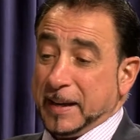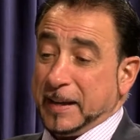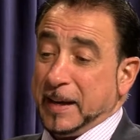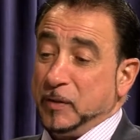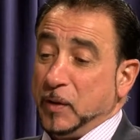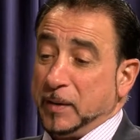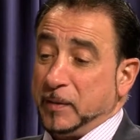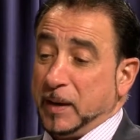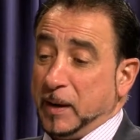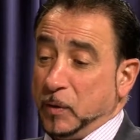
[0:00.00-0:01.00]
kids at
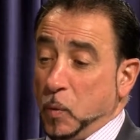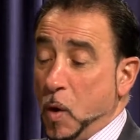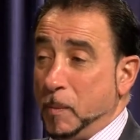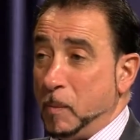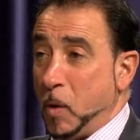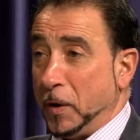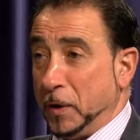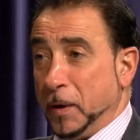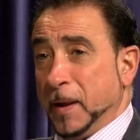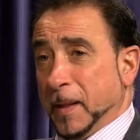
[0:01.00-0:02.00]
uh, the War Memorial.